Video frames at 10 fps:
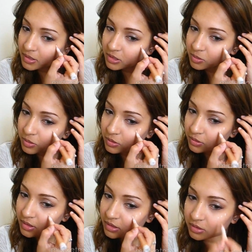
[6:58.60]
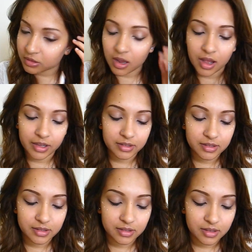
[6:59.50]
Just put 3 little
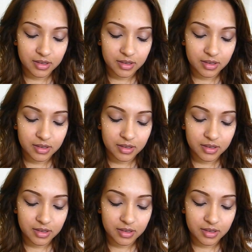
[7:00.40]
dots